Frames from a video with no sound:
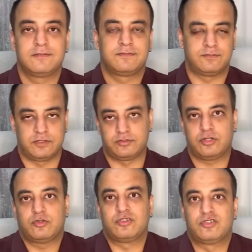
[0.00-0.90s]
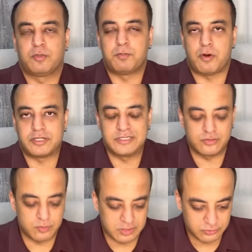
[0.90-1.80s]
First house is your body
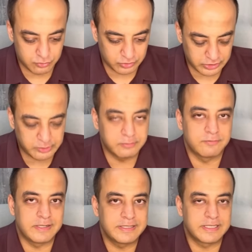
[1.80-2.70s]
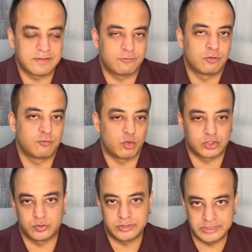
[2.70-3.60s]
as well. So you need to be very careful of
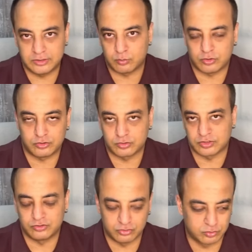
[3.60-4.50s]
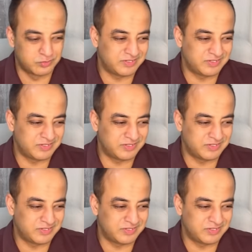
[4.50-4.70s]
what you eat, what you consume.